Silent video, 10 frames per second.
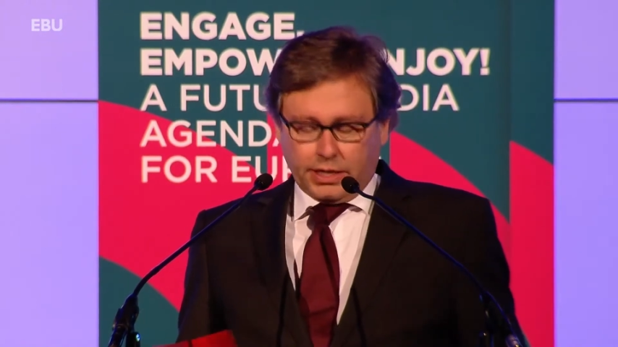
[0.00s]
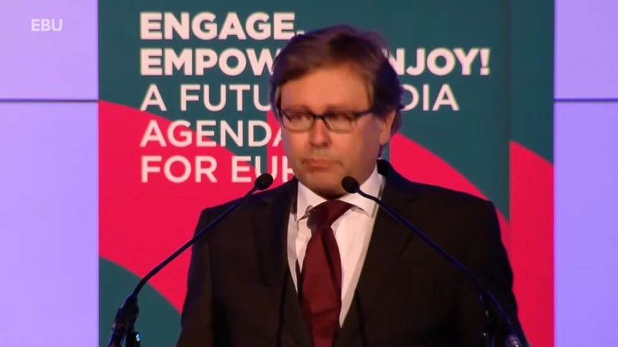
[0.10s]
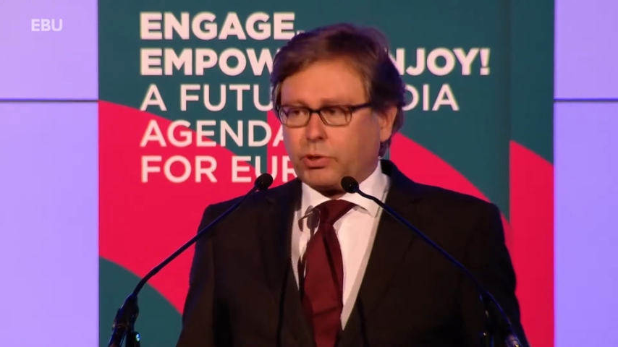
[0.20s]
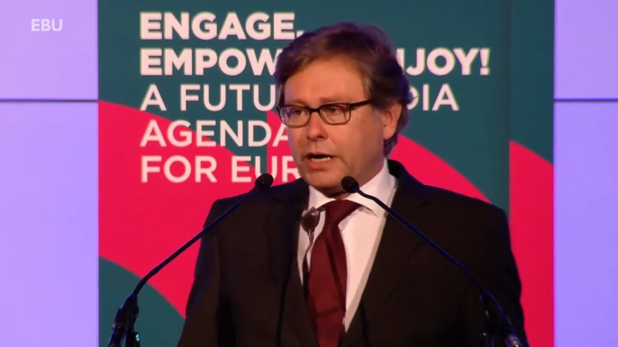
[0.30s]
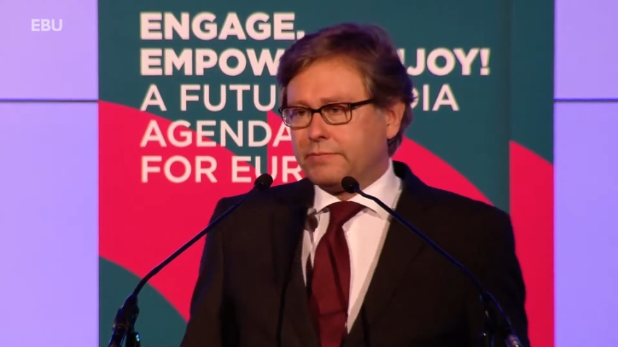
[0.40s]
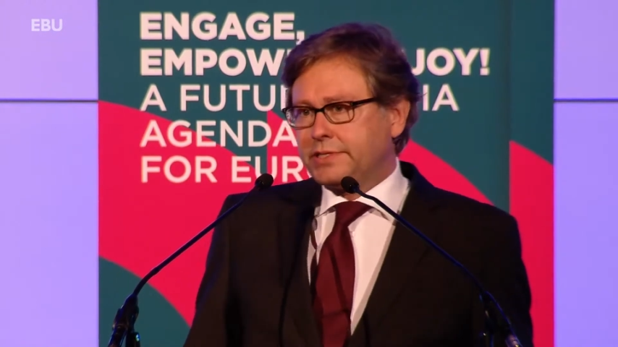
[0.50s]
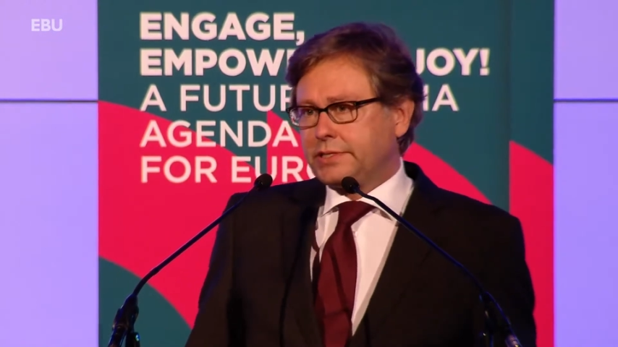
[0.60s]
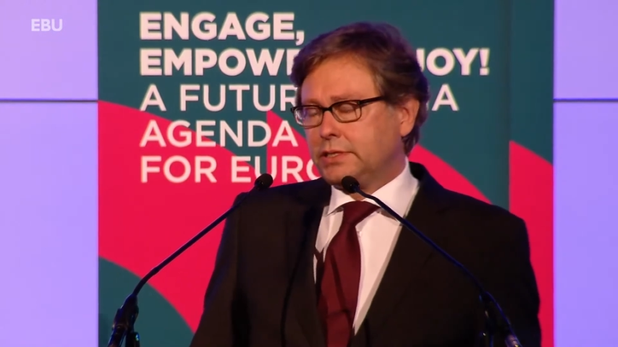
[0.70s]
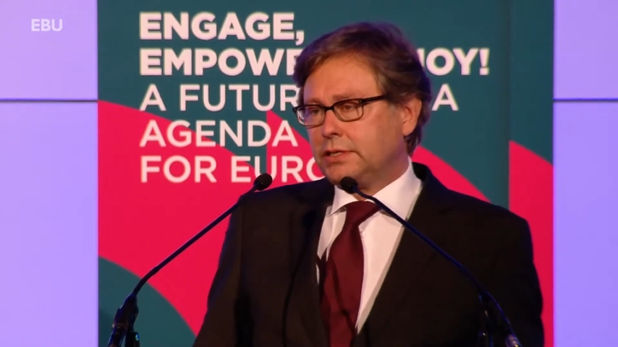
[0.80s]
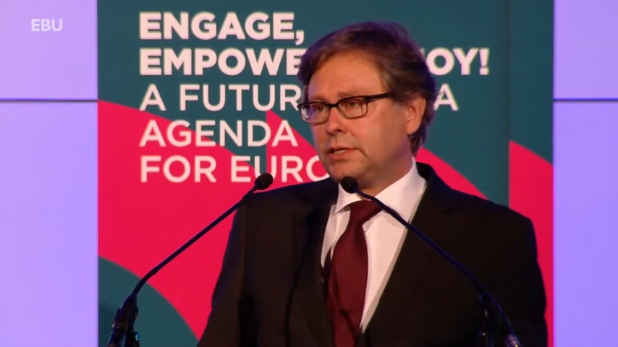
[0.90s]
their
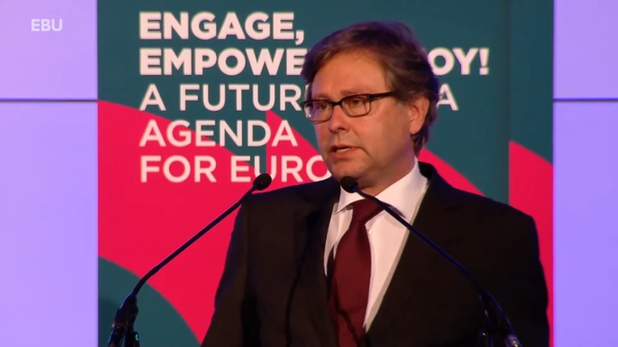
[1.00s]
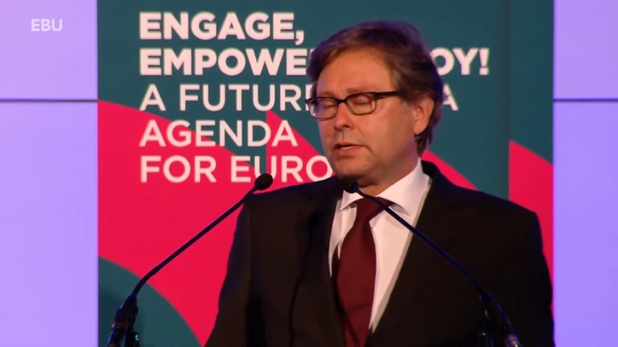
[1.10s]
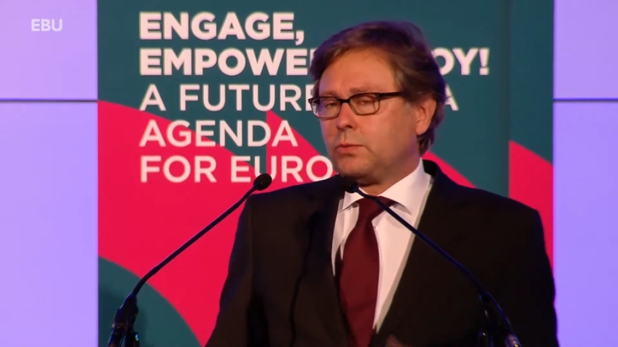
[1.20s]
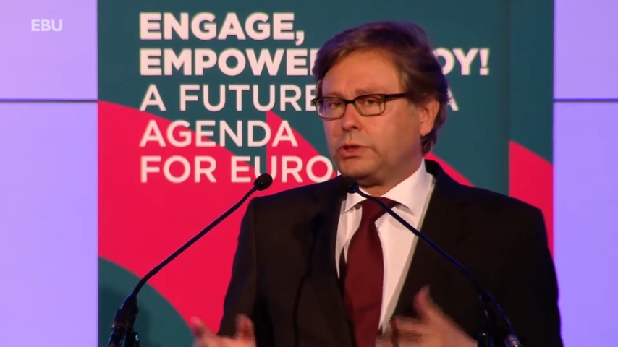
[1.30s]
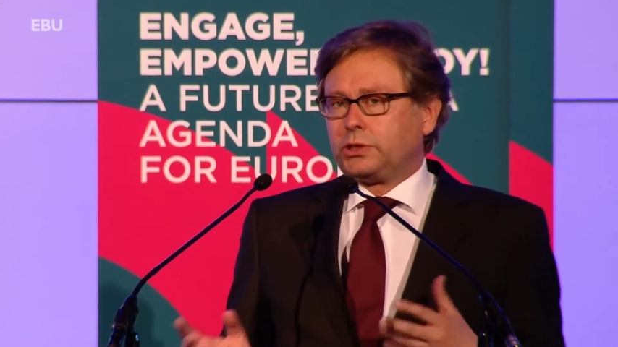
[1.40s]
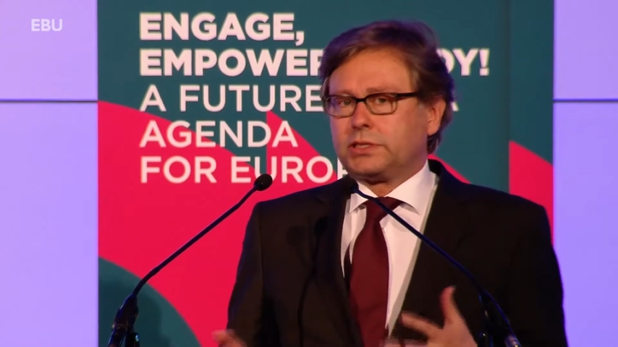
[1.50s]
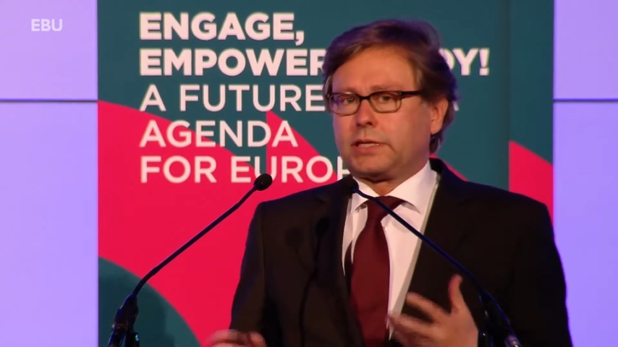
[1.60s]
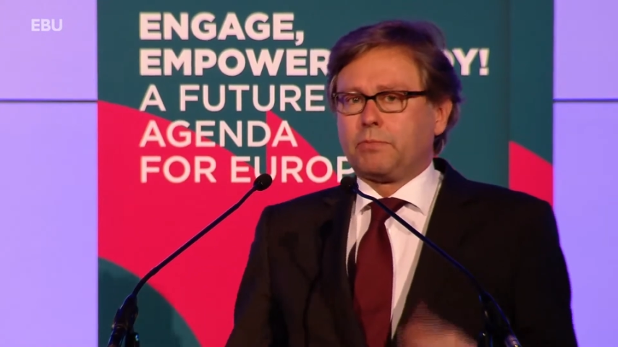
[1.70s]
privacy, which is